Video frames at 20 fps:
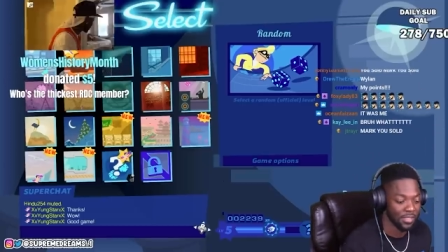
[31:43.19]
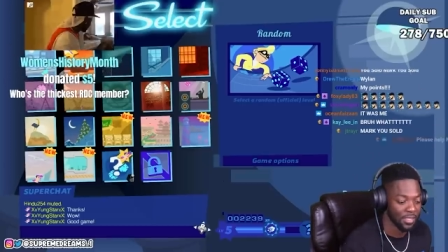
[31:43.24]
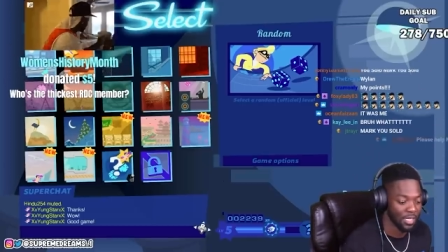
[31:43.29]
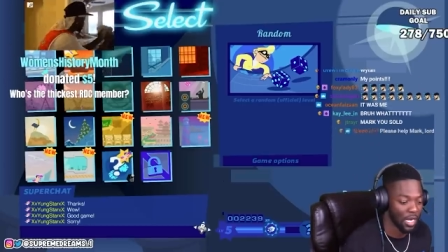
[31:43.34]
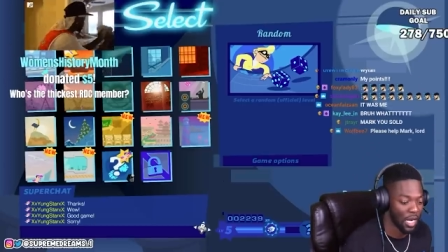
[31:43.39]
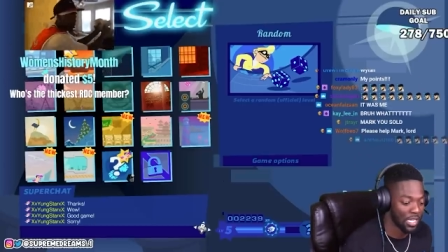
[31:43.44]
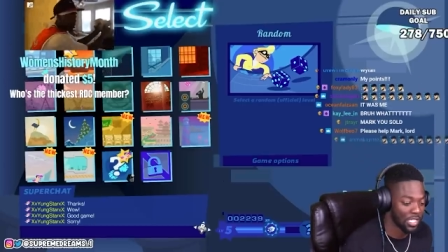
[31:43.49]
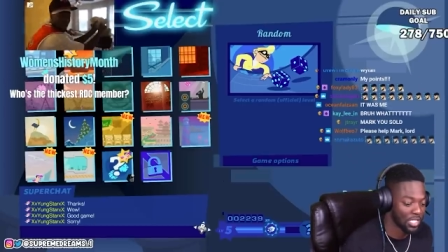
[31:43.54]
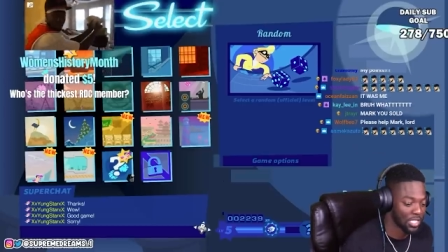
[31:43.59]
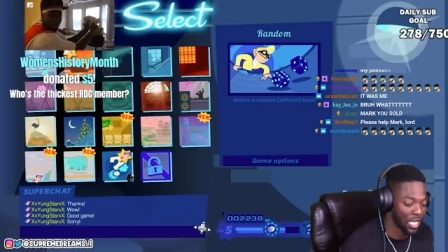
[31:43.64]

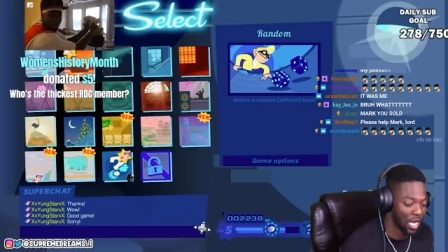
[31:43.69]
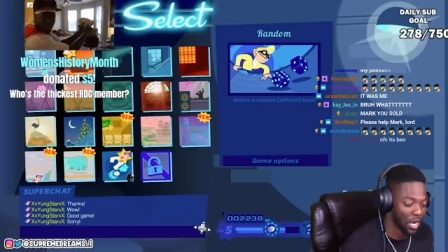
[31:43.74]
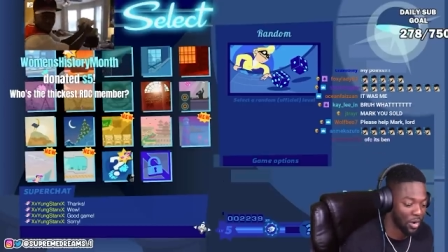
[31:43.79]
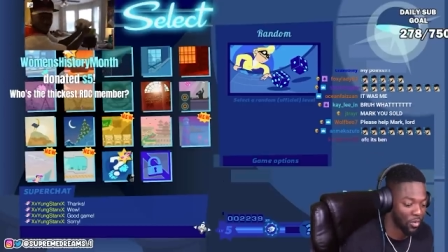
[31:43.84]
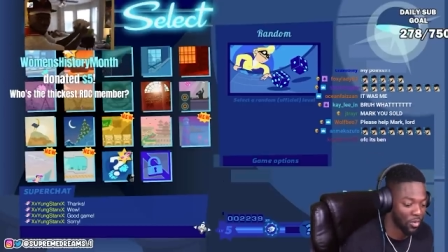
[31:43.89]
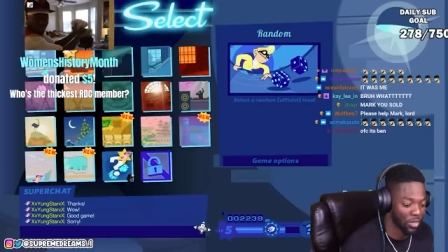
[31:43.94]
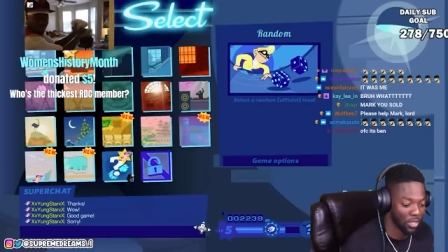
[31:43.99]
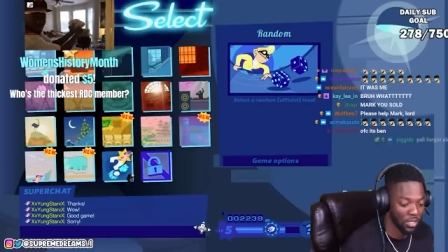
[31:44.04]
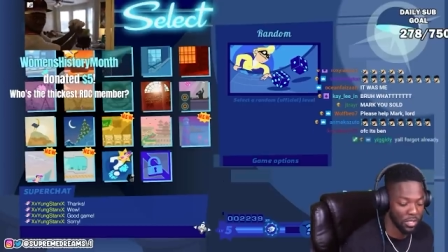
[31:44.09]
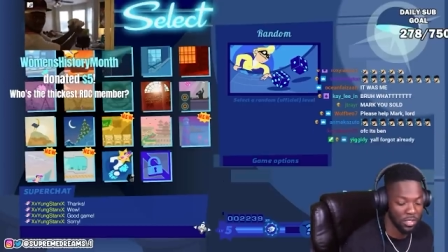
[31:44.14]
I just got
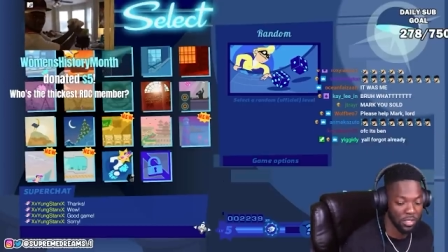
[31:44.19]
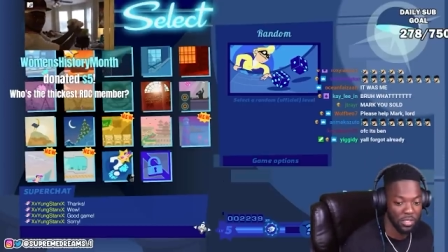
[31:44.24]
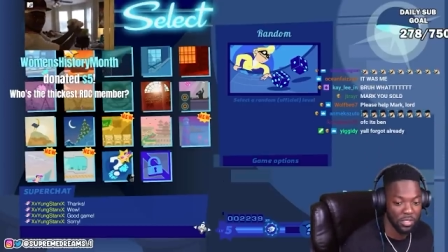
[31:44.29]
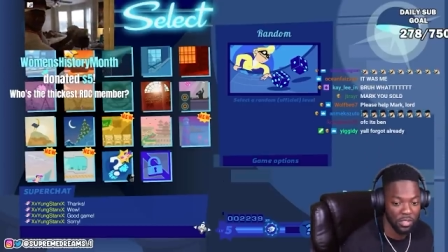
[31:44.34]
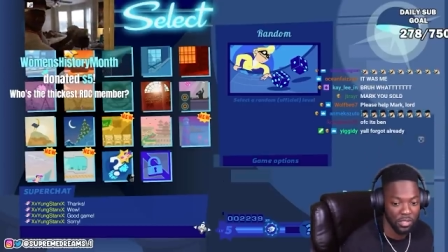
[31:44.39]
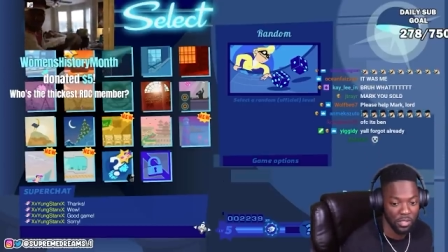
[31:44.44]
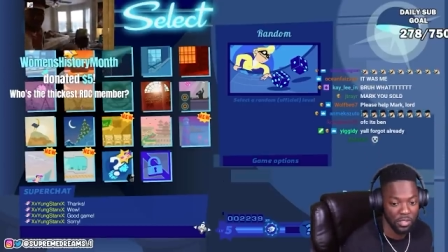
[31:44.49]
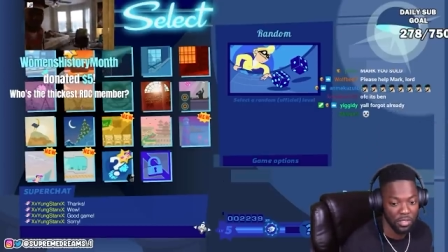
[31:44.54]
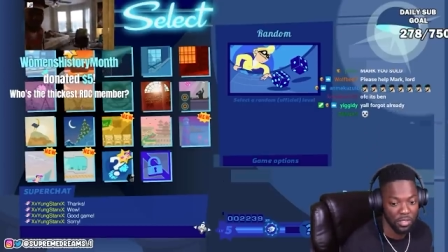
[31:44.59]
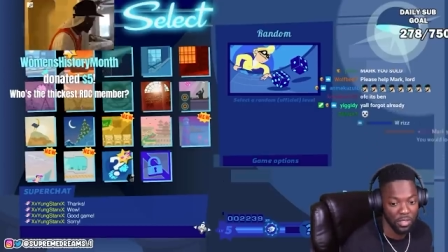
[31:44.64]
one. How,
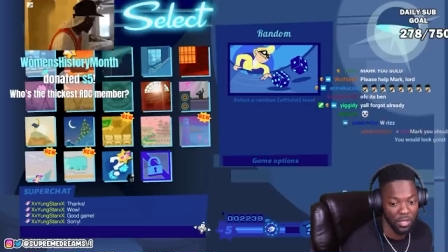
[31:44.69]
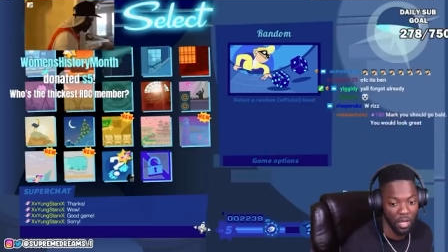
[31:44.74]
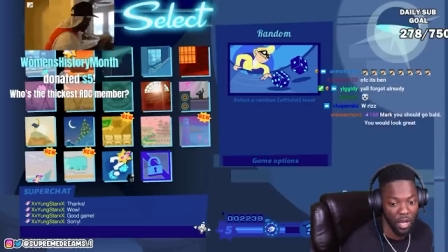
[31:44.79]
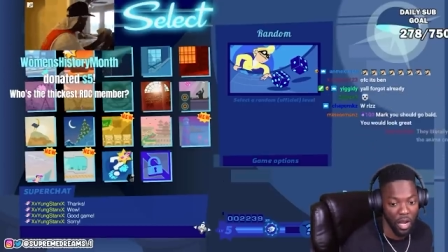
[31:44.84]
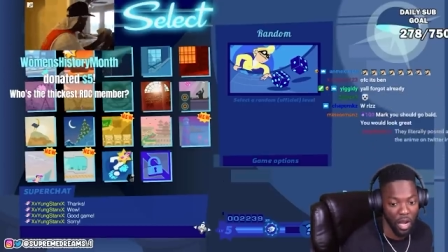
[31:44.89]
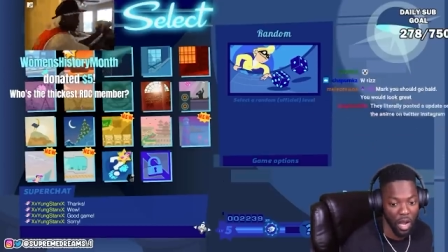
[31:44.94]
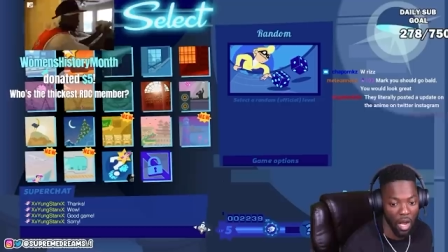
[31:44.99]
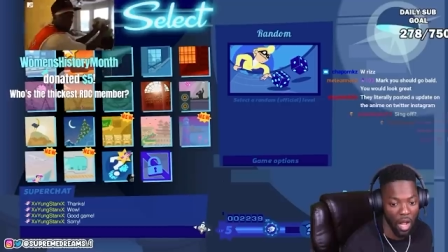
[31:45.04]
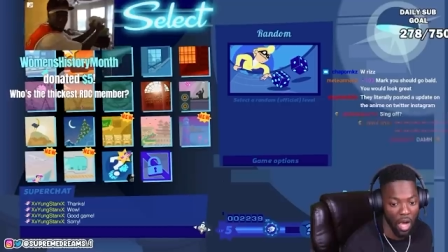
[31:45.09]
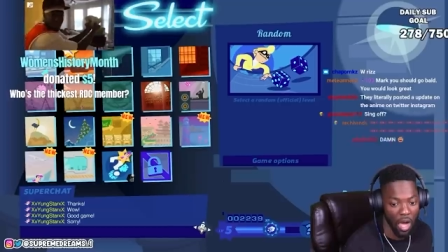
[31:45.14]
how, how,
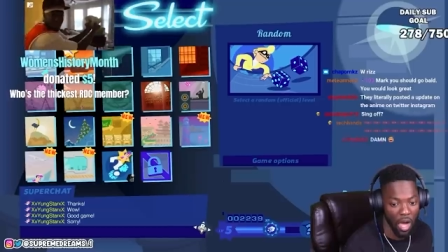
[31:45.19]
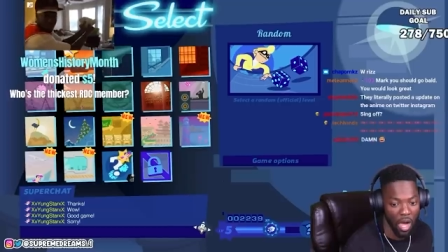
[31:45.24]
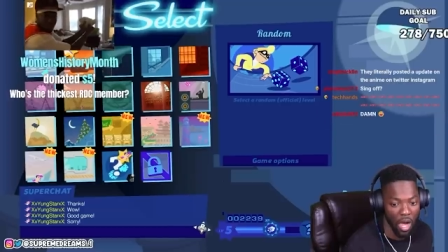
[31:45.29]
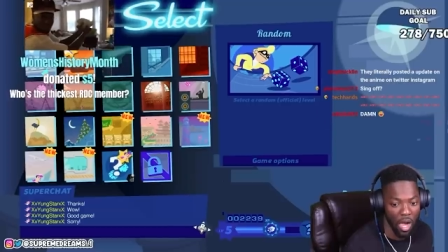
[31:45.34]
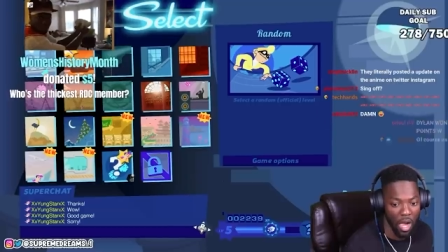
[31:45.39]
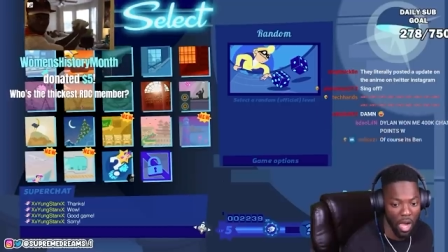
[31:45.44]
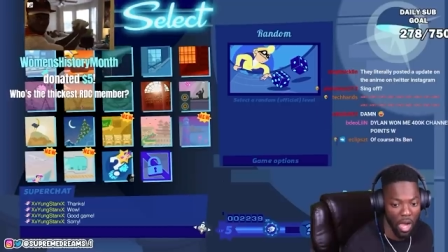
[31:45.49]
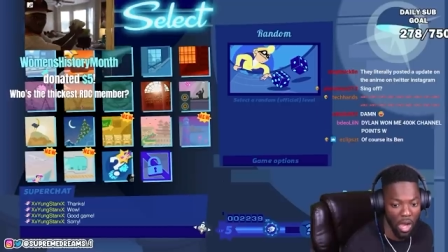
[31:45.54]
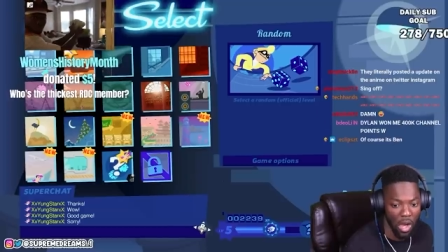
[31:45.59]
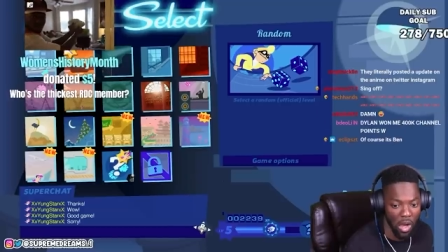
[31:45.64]
do I
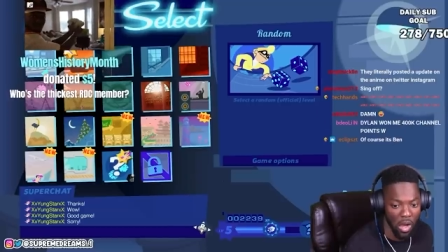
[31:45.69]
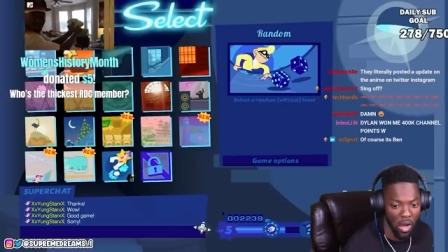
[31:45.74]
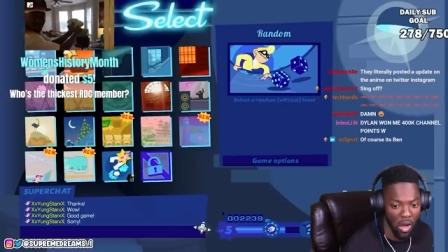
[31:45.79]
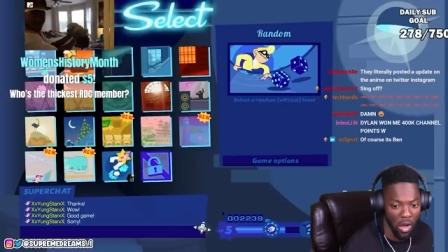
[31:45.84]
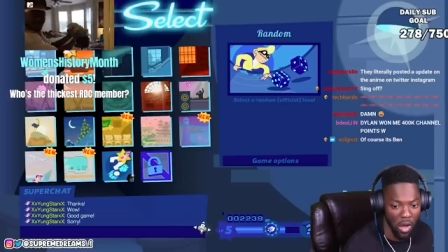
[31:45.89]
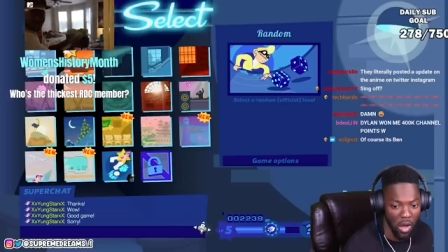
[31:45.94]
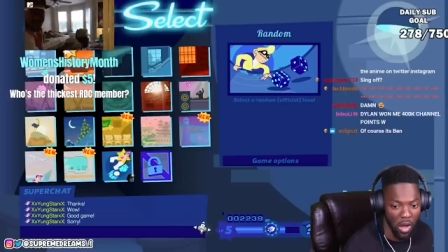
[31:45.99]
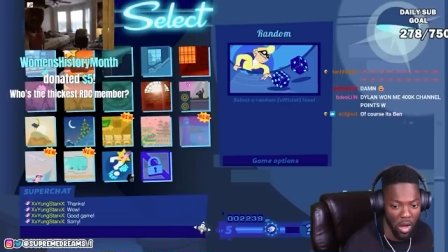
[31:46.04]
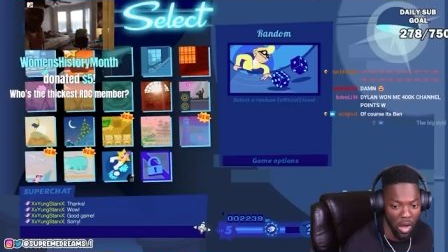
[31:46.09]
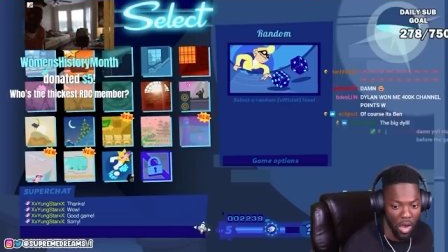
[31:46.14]
verify who
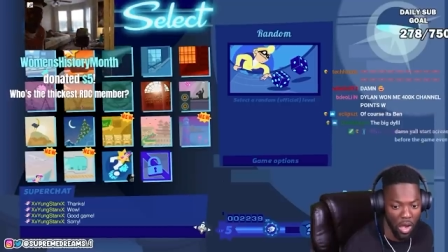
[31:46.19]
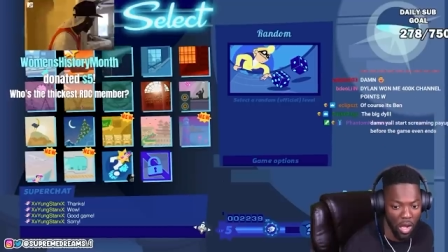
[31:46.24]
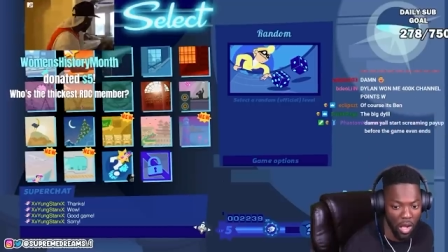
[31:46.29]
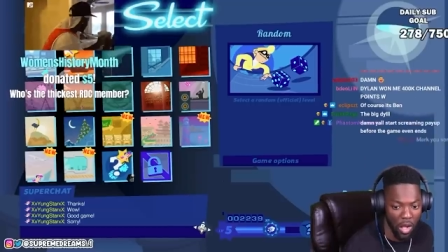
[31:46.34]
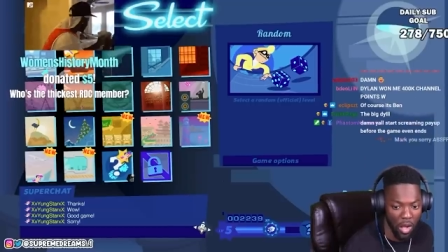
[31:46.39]
that is?